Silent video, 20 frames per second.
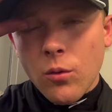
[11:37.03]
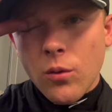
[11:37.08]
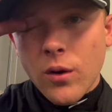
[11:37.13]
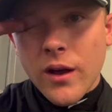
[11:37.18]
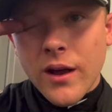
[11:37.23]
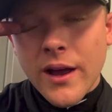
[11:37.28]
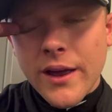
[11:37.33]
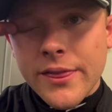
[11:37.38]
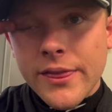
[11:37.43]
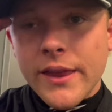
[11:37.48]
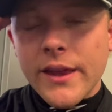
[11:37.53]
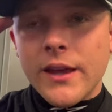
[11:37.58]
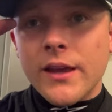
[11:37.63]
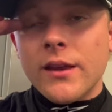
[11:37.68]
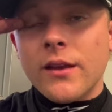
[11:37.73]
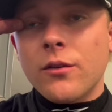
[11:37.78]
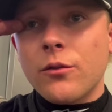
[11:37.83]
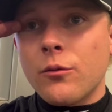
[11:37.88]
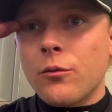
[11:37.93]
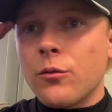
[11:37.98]
Well, I think
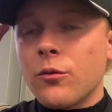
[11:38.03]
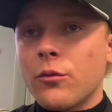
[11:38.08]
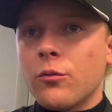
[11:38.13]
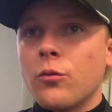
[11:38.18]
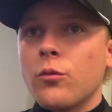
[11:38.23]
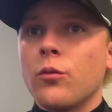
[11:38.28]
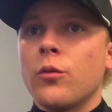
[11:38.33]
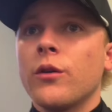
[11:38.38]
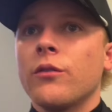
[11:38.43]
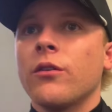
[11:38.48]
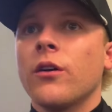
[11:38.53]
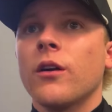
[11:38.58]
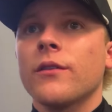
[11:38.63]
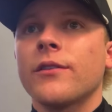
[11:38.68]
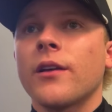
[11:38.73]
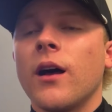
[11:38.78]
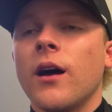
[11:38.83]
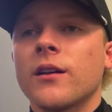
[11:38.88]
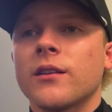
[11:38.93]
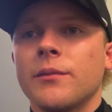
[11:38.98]
we've all
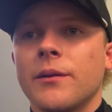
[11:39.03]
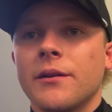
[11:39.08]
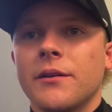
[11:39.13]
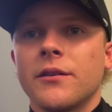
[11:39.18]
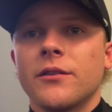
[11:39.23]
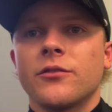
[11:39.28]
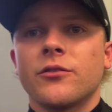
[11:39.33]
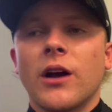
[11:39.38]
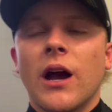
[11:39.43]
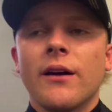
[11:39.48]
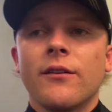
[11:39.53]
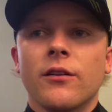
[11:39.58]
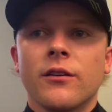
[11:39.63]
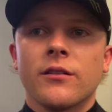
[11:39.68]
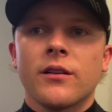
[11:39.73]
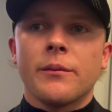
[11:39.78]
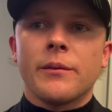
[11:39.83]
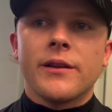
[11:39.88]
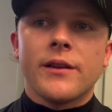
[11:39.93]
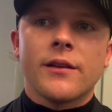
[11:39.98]
talked about it as drivers.
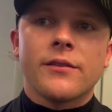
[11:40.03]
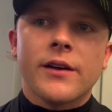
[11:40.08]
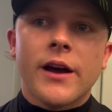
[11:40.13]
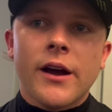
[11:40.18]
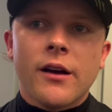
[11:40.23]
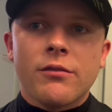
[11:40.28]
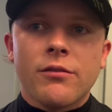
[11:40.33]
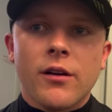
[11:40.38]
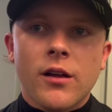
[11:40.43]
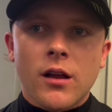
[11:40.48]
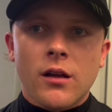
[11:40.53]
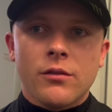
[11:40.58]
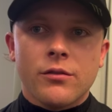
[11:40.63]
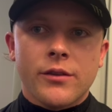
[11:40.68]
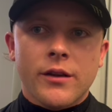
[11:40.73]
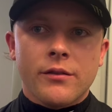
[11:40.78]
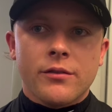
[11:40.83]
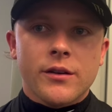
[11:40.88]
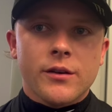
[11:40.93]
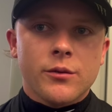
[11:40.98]
I mean, the tire fall off
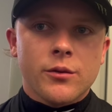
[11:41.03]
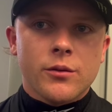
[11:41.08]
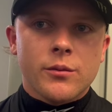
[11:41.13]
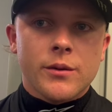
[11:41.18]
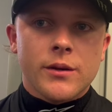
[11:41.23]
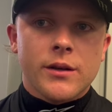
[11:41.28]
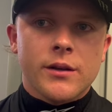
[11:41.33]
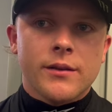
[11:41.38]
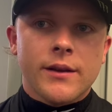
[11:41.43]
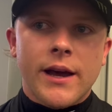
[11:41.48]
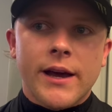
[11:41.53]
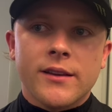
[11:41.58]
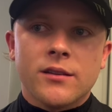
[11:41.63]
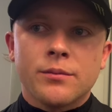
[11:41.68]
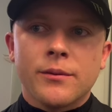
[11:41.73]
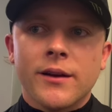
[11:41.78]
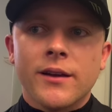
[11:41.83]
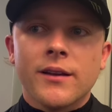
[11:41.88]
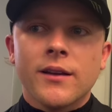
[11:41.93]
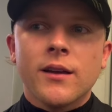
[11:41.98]
definitely will be nice,
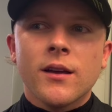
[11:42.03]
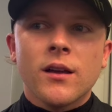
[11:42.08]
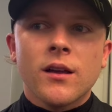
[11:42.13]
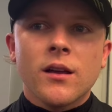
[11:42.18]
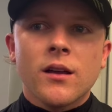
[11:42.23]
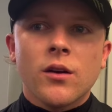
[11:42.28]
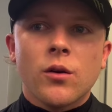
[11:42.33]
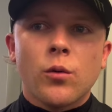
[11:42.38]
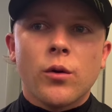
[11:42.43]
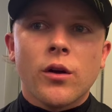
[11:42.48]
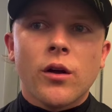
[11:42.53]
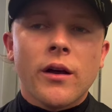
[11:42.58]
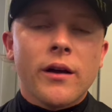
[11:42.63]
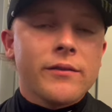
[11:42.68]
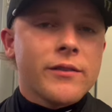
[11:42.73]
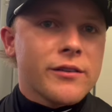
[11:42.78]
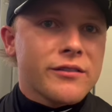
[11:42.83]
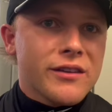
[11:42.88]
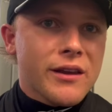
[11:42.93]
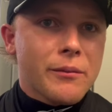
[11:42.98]
but we all have
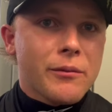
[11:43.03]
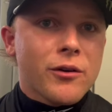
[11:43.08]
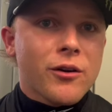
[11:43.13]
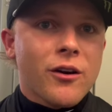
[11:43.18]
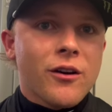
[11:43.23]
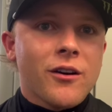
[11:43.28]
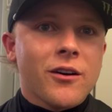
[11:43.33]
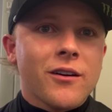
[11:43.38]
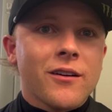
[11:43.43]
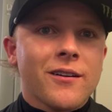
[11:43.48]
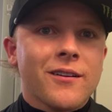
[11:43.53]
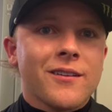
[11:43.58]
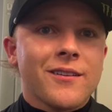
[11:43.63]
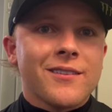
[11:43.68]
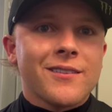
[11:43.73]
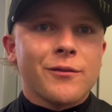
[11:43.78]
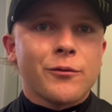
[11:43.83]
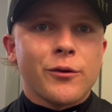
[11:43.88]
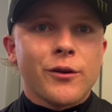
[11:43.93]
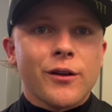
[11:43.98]
the same car.
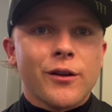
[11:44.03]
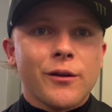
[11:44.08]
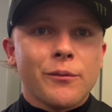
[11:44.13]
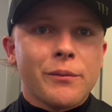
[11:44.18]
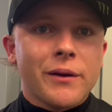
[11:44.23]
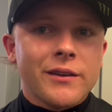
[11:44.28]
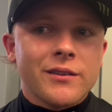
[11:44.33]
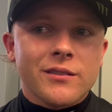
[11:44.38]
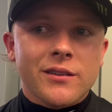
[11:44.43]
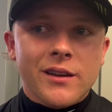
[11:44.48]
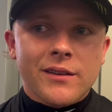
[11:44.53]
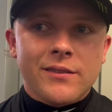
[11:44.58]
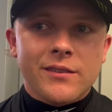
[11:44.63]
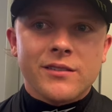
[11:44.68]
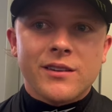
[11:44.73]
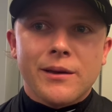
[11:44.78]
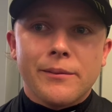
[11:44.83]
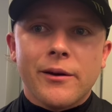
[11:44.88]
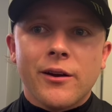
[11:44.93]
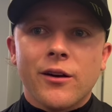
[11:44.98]
We all basically have the
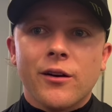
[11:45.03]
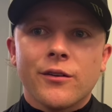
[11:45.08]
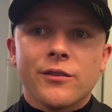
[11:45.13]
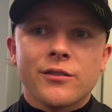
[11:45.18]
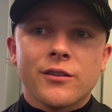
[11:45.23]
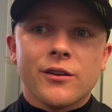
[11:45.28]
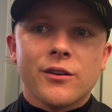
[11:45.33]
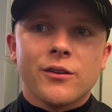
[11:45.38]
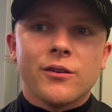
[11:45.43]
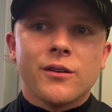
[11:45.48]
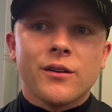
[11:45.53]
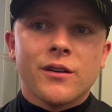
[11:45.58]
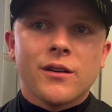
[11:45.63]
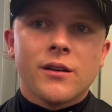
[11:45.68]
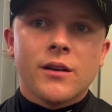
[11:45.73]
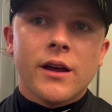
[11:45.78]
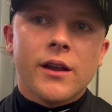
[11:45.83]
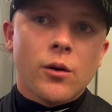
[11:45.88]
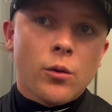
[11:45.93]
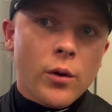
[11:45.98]
same era, so
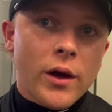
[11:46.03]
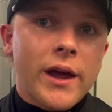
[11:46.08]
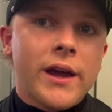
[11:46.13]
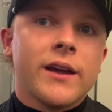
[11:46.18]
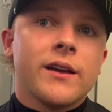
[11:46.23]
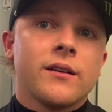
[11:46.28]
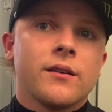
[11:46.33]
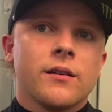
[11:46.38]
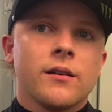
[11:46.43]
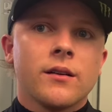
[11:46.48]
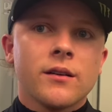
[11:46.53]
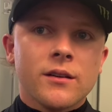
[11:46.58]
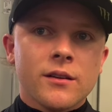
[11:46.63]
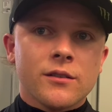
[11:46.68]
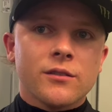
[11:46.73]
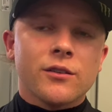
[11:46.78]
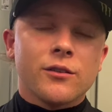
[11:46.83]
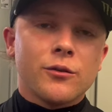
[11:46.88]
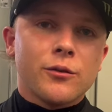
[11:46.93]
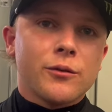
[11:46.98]
in a way.
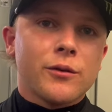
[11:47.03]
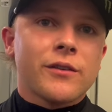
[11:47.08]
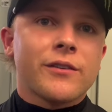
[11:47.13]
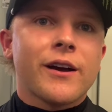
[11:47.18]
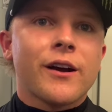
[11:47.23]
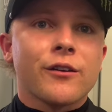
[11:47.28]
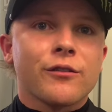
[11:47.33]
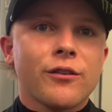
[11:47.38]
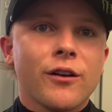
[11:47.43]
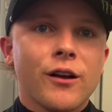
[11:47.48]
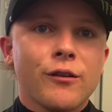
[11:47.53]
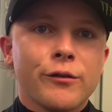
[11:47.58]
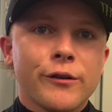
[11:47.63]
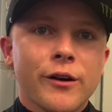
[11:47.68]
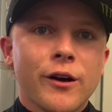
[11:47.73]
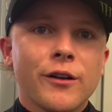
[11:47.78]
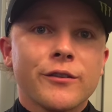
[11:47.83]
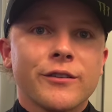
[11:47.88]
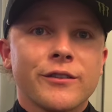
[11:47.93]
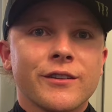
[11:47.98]
So when the tires fall off, we
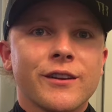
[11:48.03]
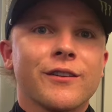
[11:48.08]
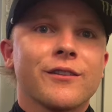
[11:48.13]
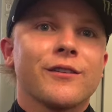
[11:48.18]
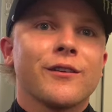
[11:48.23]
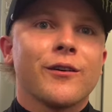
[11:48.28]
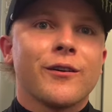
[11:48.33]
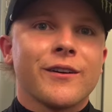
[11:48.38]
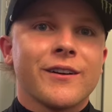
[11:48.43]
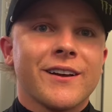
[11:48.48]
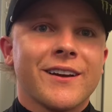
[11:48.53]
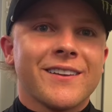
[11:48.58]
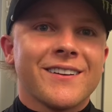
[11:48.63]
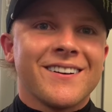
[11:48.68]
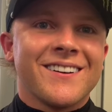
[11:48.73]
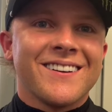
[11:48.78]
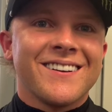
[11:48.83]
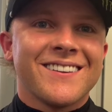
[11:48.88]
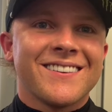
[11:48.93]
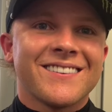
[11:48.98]
all just get slower together.
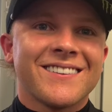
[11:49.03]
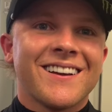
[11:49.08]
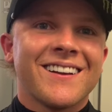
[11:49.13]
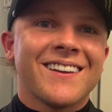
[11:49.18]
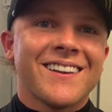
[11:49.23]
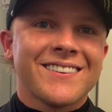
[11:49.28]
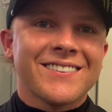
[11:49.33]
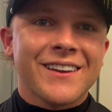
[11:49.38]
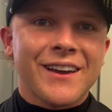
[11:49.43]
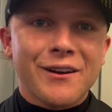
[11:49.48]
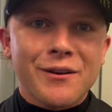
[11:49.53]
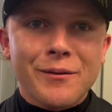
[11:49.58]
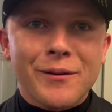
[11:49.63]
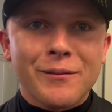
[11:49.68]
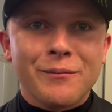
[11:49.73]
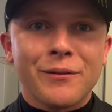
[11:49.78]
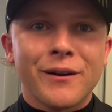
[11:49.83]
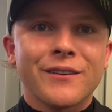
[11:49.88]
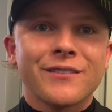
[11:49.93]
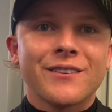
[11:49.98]
It's like
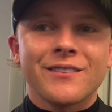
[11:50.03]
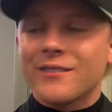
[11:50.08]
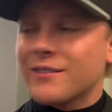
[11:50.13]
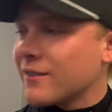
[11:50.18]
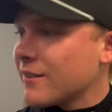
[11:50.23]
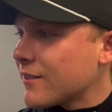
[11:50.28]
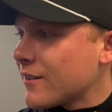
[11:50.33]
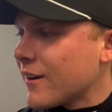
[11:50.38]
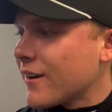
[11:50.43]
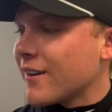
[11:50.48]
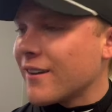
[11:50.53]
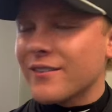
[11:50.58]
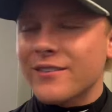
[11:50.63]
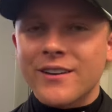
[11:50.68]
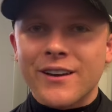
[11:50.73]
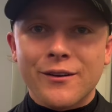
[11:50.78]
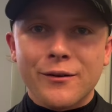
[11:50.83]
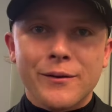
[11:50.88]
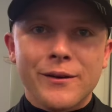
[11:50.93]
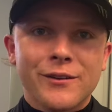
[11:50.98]

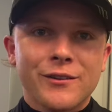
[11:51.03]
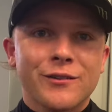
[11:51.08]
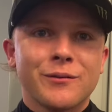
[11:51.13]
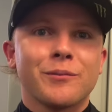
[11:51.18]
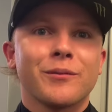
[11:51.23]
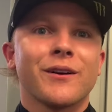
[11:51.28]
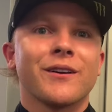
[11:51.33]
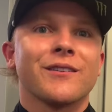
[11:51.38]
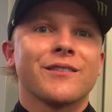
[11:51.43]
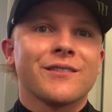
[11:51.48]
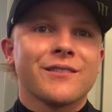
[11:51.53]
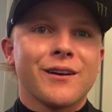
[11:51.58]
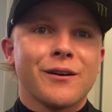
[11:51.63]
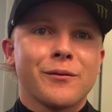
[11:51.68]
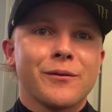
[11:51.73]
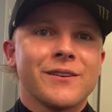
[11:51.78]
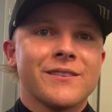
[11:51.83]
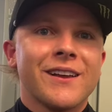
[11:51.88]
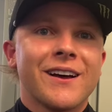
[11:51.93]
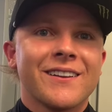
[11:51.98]
everybody just brings
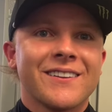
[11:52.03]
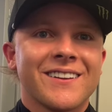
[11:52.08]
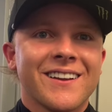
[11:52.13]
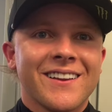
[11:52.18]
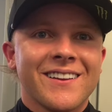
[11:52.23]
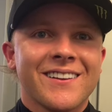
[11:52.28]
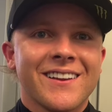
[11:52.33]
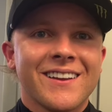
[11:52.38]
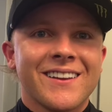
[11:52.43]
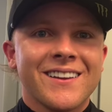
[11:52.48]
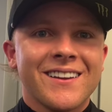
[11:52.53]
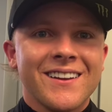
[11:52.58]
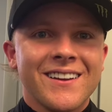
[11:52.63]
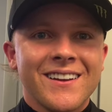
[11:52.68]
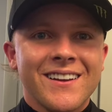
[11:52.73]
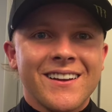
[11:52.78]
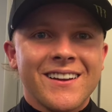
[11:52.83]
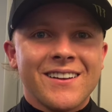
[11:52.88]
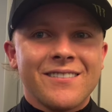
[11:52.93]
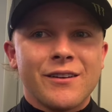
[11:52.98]
everybody down together. Like,
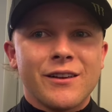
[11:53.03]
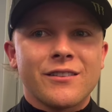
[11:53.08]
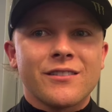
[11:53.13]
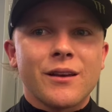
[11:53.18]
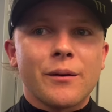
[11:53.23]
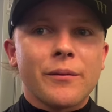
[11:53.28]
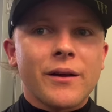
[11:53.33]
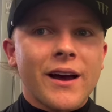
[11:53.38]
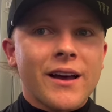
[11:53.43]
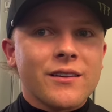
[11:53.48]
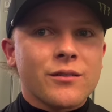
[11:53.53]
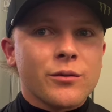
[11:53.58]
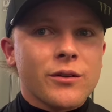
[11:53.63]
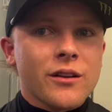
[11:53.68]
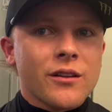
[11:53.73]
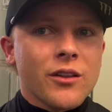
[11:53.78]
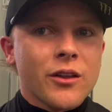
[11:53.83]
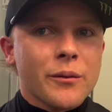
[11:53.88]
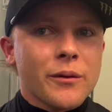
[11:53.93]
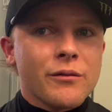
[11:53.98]
I mean, some guys went
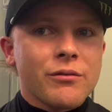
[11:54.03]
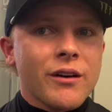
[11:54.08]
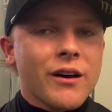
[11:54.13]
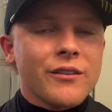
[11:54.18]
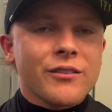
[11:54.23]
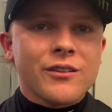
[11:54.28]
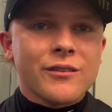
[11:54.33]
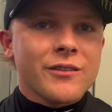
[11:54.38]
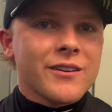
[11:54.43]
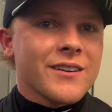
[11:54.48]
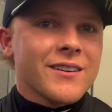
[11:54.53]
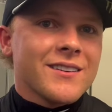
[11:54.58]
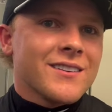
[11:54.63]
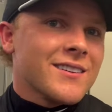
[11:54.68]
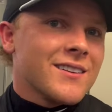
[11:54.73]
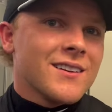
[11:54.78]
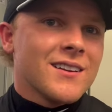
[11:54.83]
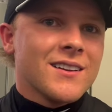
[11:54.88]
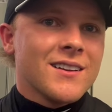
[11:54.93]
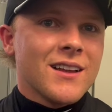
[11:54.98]
a little bit faster, but
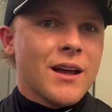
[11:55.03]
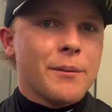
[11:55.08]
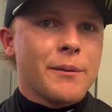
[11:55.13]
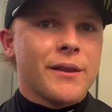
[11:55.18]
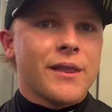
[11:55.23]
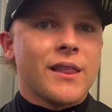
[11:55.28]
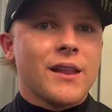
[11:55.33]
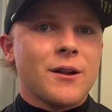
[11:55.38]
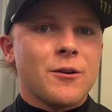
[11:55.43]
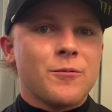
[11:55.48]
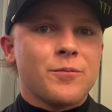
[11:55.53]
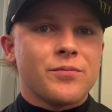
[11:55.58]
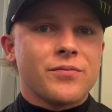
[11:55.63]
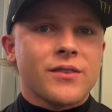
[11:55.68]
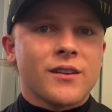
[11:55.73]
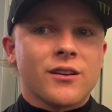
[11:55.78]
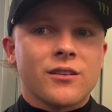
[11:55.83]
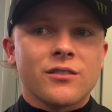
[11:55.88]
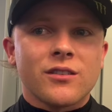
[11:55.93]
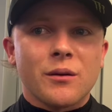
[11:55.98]
I mean,
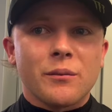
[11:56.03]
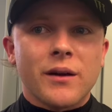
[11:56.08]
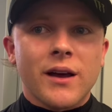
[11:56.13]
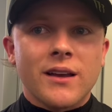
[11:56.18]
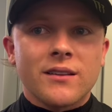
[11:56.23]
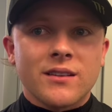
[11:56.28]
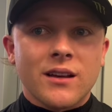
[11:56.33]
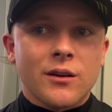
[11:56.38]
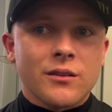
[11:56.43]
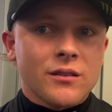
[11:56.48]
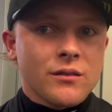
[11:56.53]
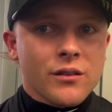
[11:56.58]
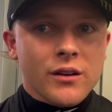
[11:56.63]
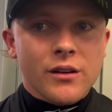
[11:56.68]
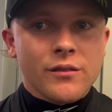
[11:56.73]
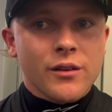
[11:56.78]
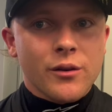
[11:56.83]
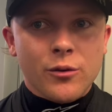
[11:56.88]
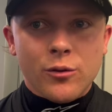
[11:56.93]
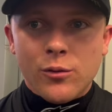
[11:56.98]
there's some guys that I was in front
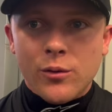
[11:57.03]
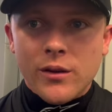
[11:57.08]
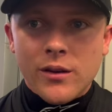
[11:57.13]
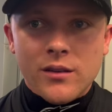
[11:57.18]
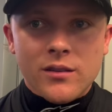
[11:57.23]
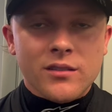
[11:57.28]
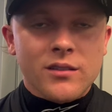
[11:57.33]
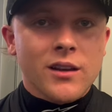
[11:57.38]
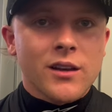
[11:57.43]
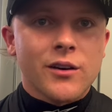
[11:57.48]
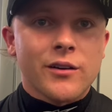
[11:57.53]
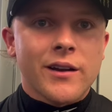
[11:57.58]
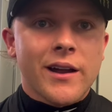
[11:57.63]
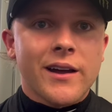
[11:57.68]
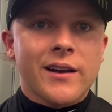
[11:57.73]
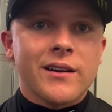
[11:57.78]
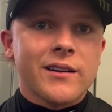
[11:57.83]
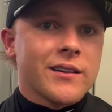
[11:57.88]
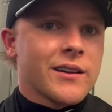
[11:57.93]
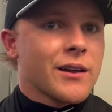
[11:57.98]
of that were really slow, and I
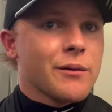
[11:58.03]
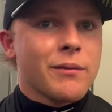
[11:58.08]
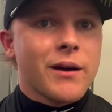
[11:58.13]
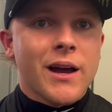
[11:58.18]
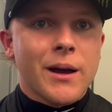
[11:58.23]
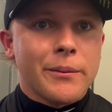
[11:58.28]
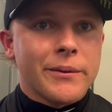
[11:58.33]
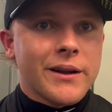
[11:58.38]
couldn't get by them.